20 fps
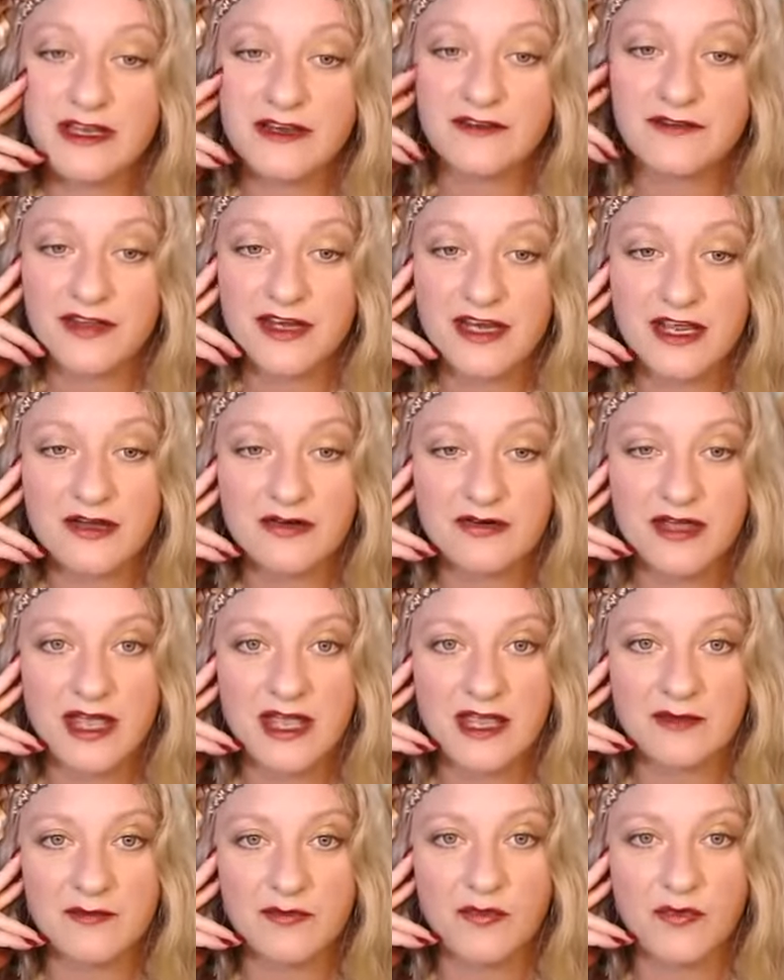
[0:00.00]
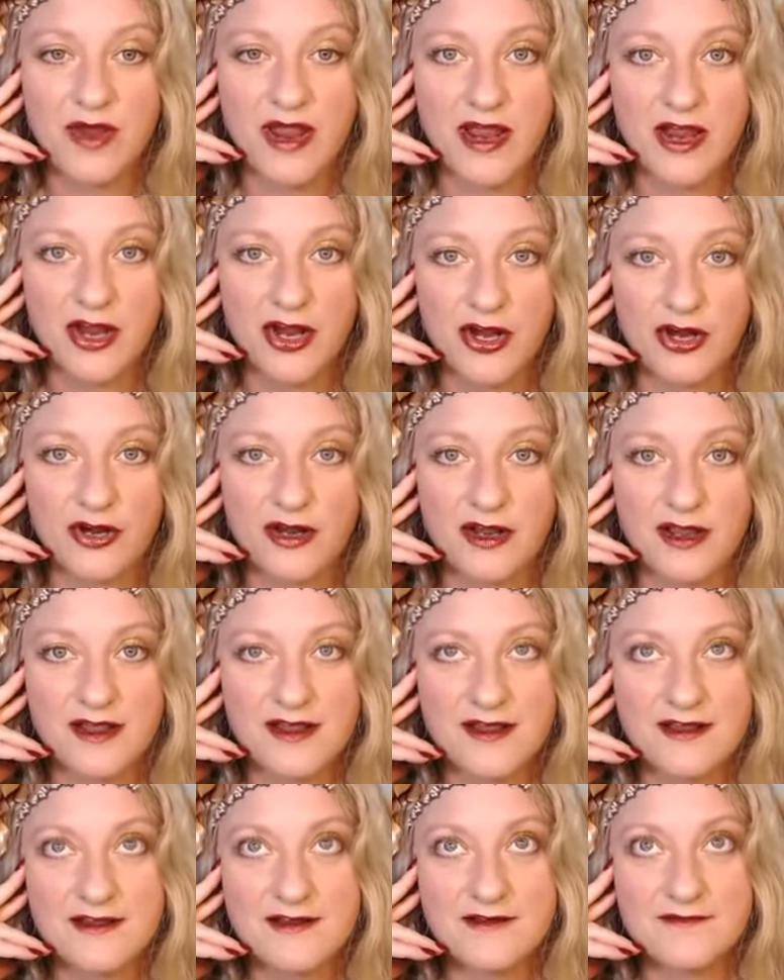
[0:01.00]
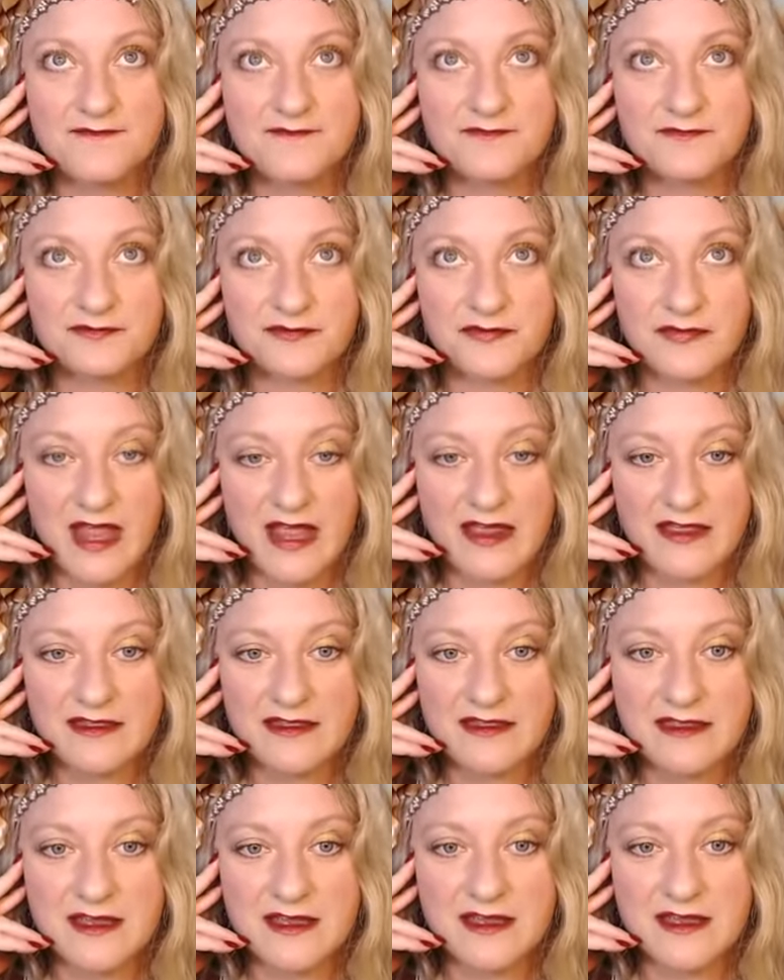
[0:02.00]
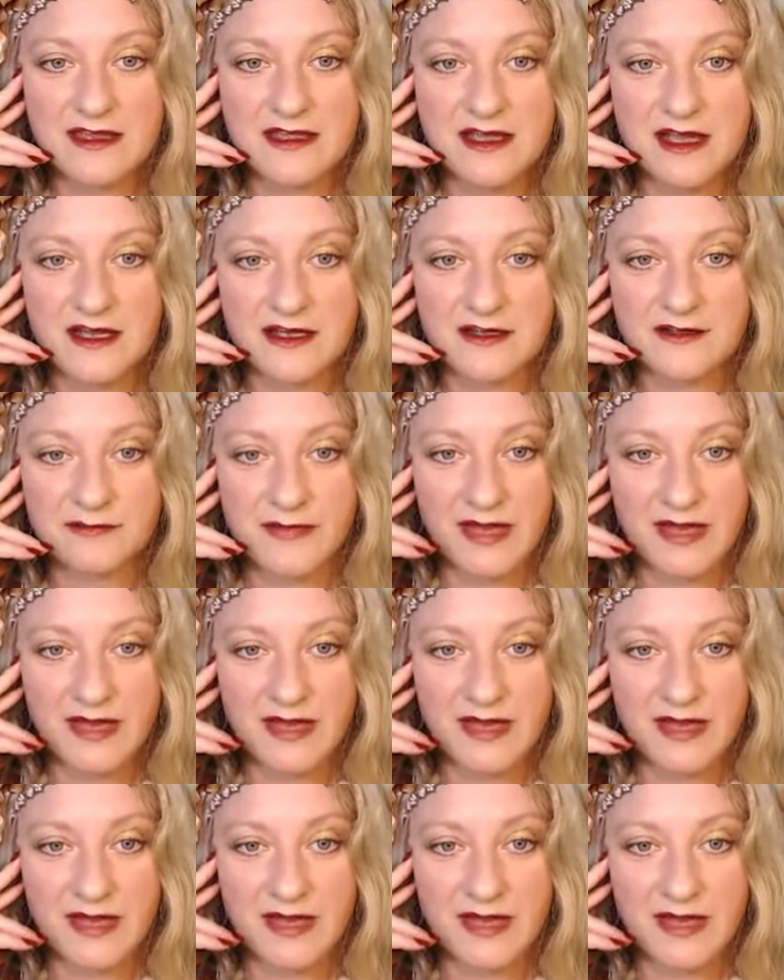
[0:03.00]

a video game where the uh,